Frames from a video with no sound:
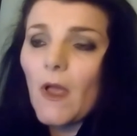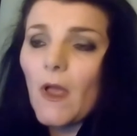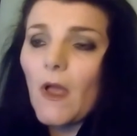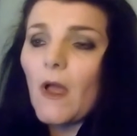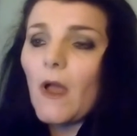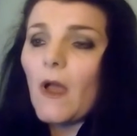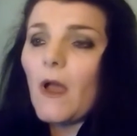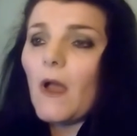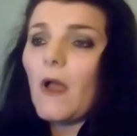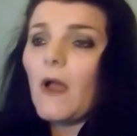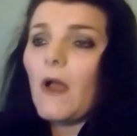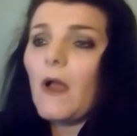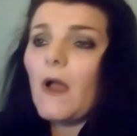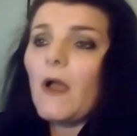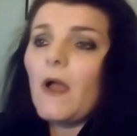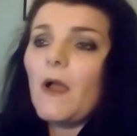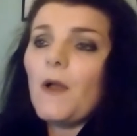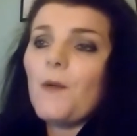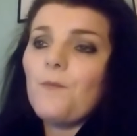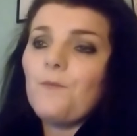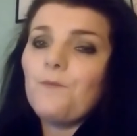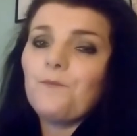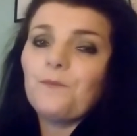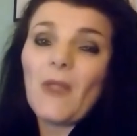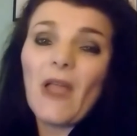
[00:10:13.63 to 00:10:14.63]

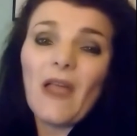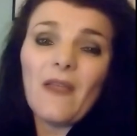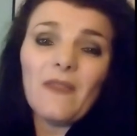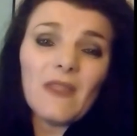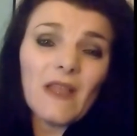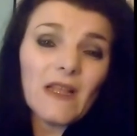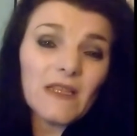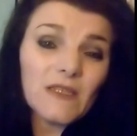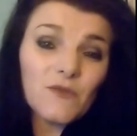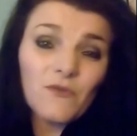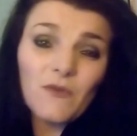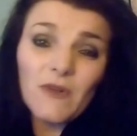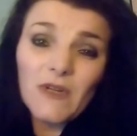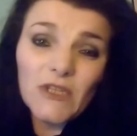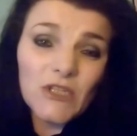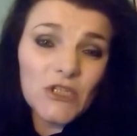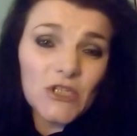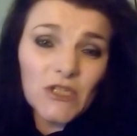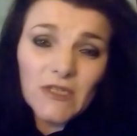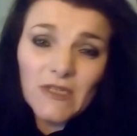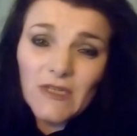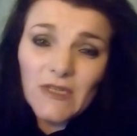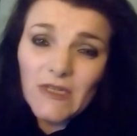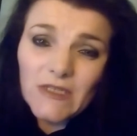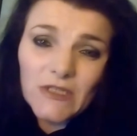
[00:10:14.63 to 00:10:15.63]
And that's really
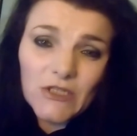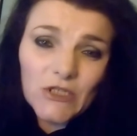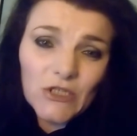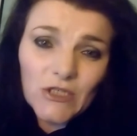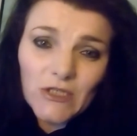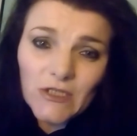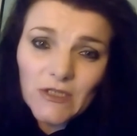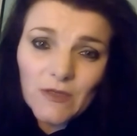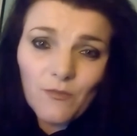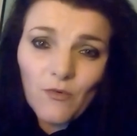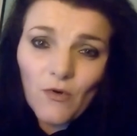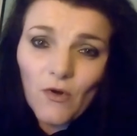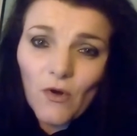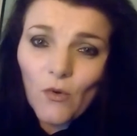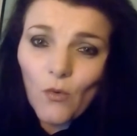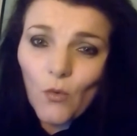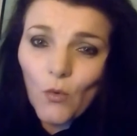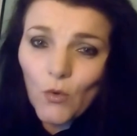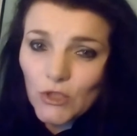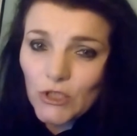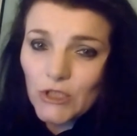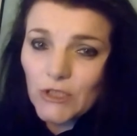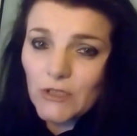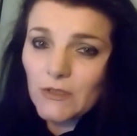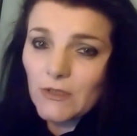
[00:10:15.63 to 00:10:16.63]
it's just a
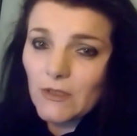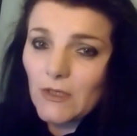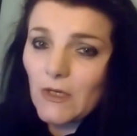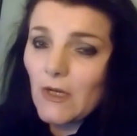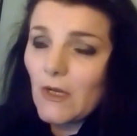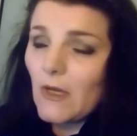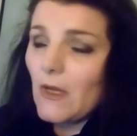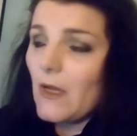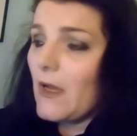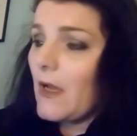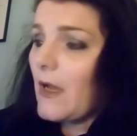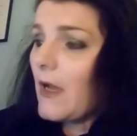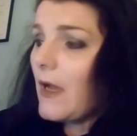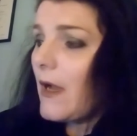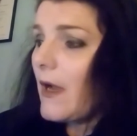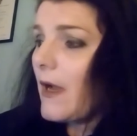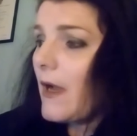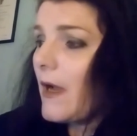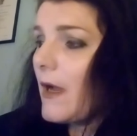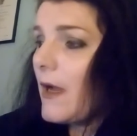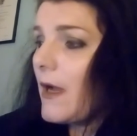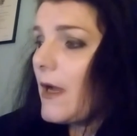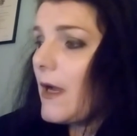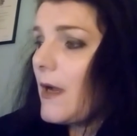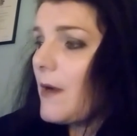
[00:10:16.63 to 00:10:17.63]
precaution,
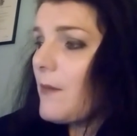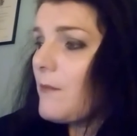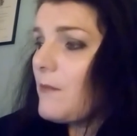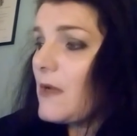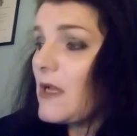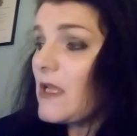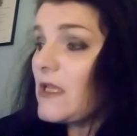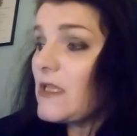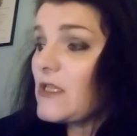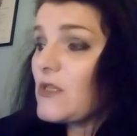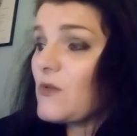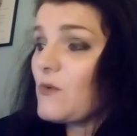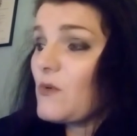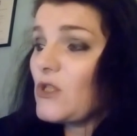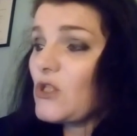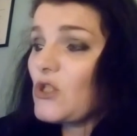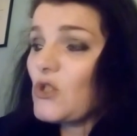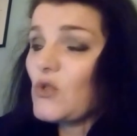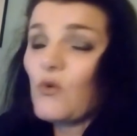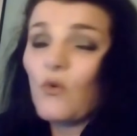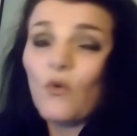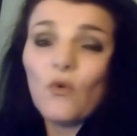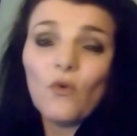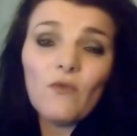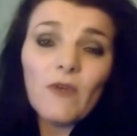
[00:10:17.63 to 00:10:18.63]
and to
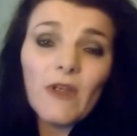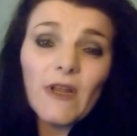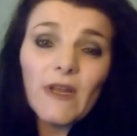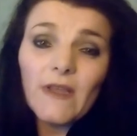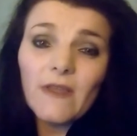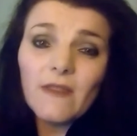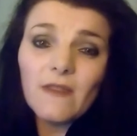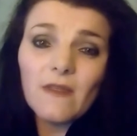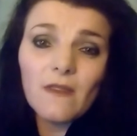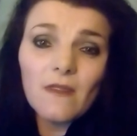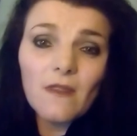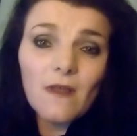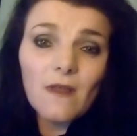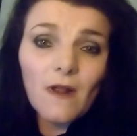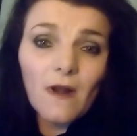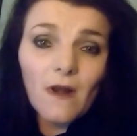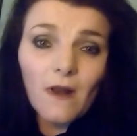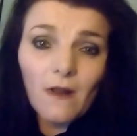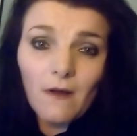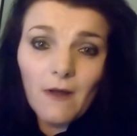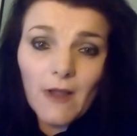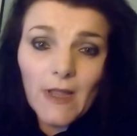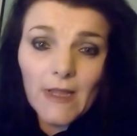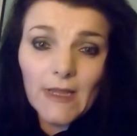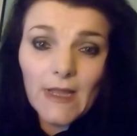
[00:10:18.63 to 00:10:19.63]
ensure really that the
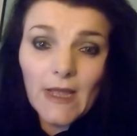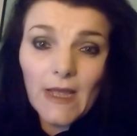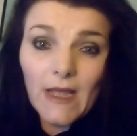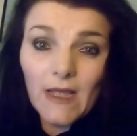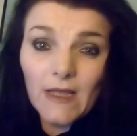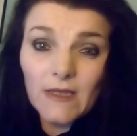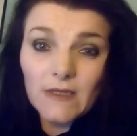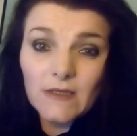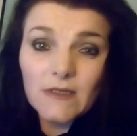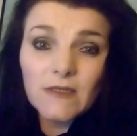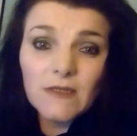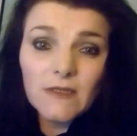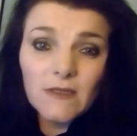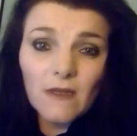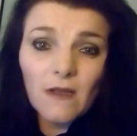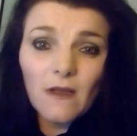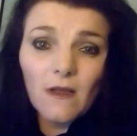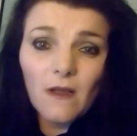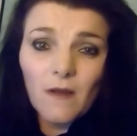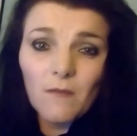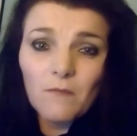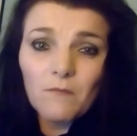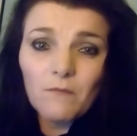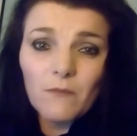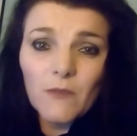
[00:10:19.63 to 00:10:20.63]
client has,
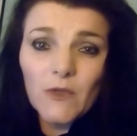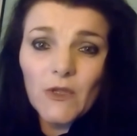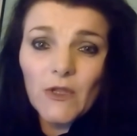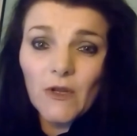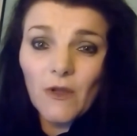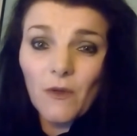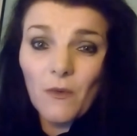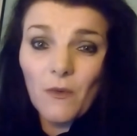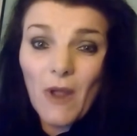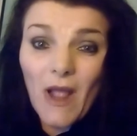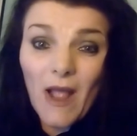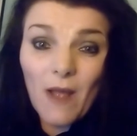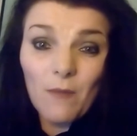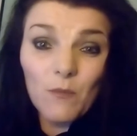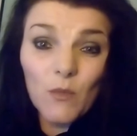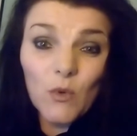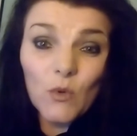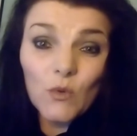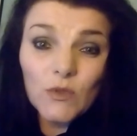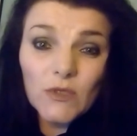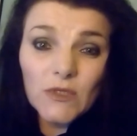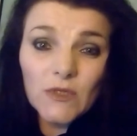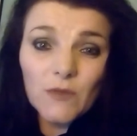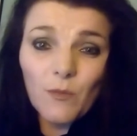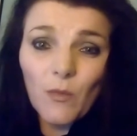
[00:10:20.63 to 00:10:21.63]
ample
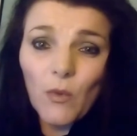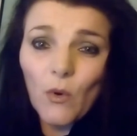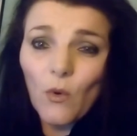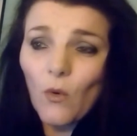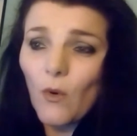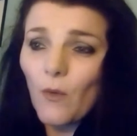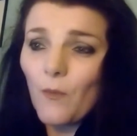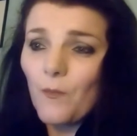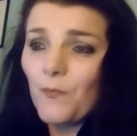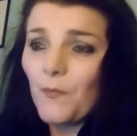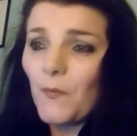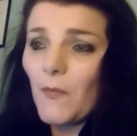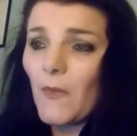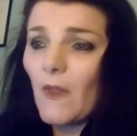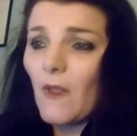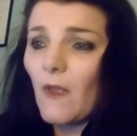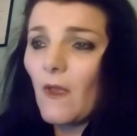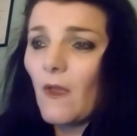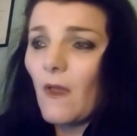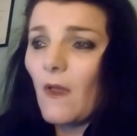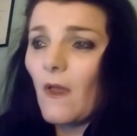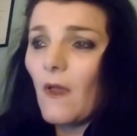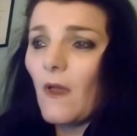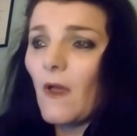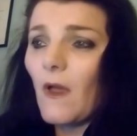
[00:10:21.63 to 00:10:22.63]
support.
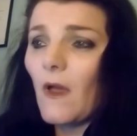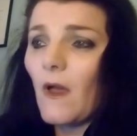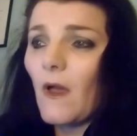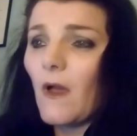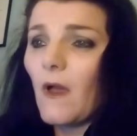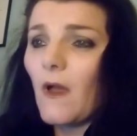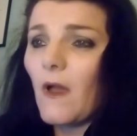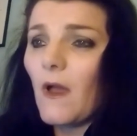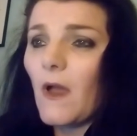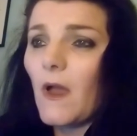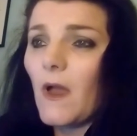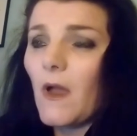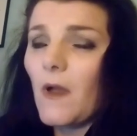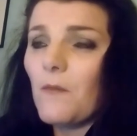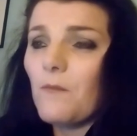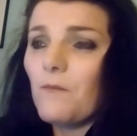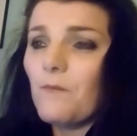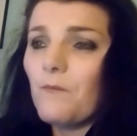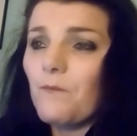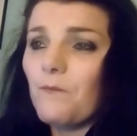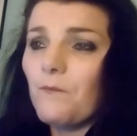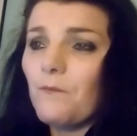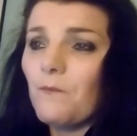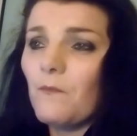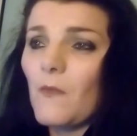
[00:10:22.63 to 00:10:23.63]

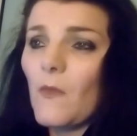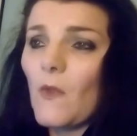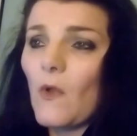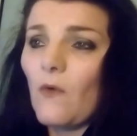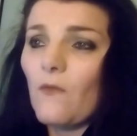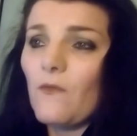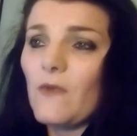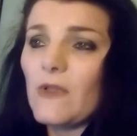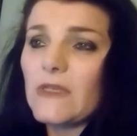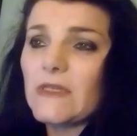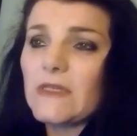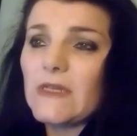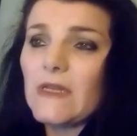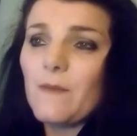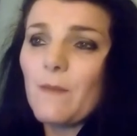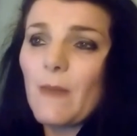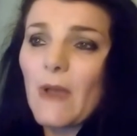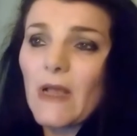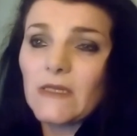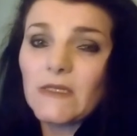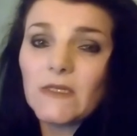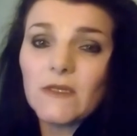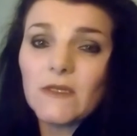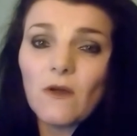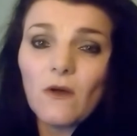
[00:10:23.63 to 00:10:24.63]
Obviously,
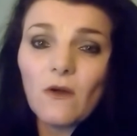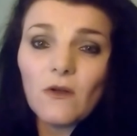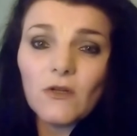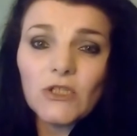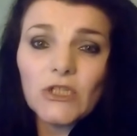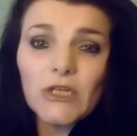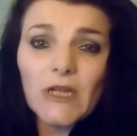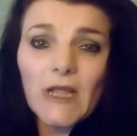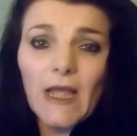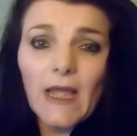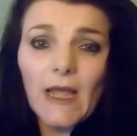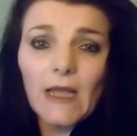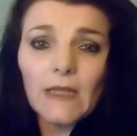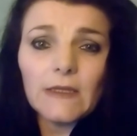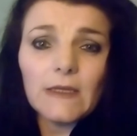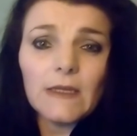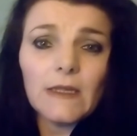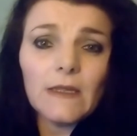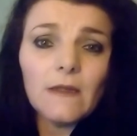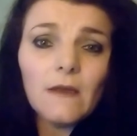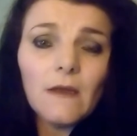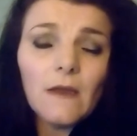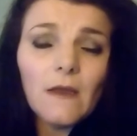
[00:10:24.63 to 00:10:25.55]
massage can,